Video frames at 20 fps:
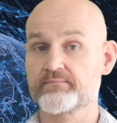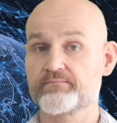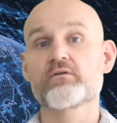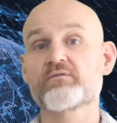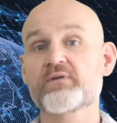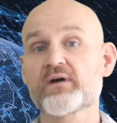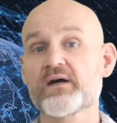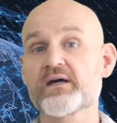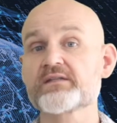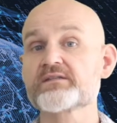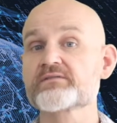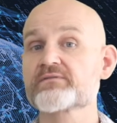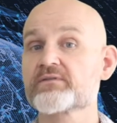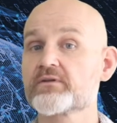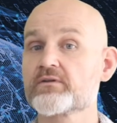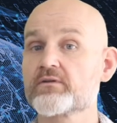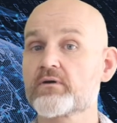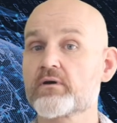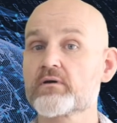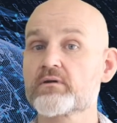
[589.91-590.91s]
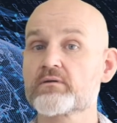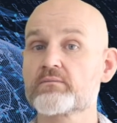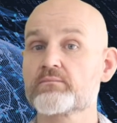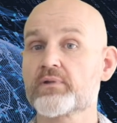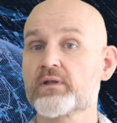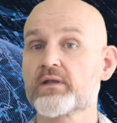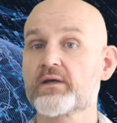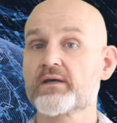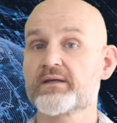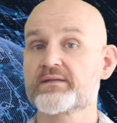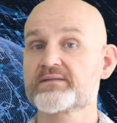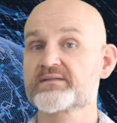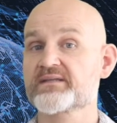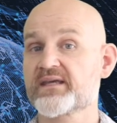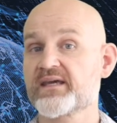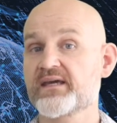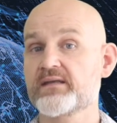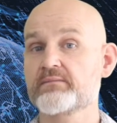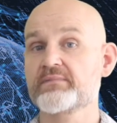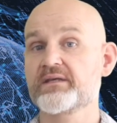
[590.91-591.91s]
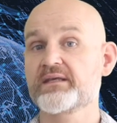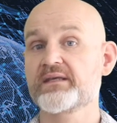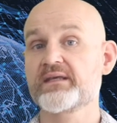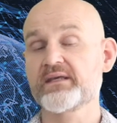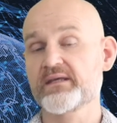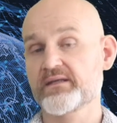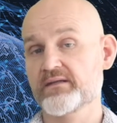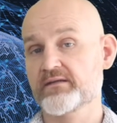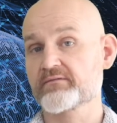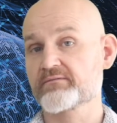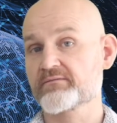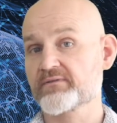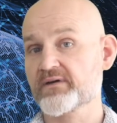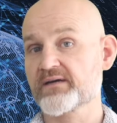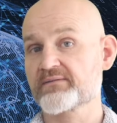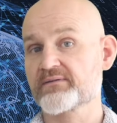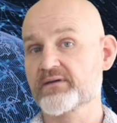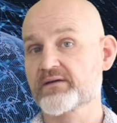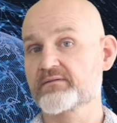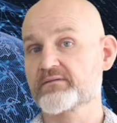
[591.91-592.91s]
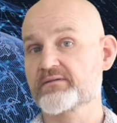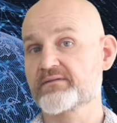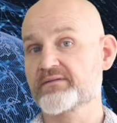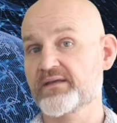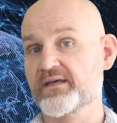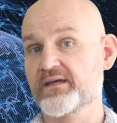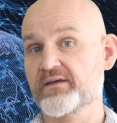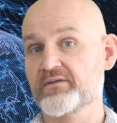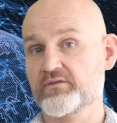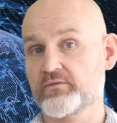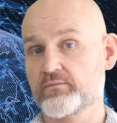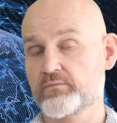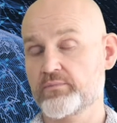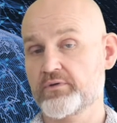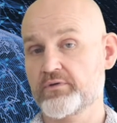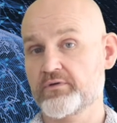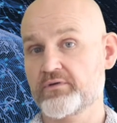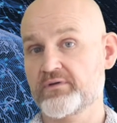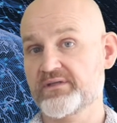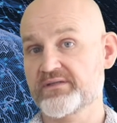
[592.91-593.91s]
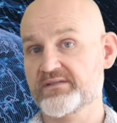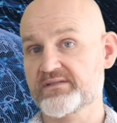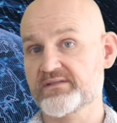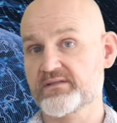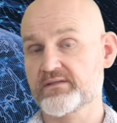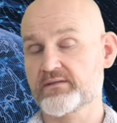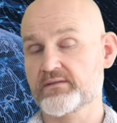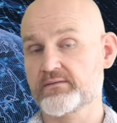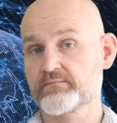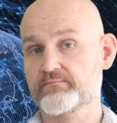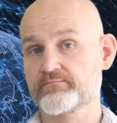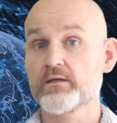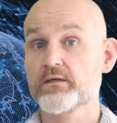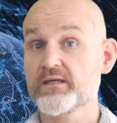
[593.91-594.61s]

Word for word: Fines for non compliance can begin at 500,000 per incident.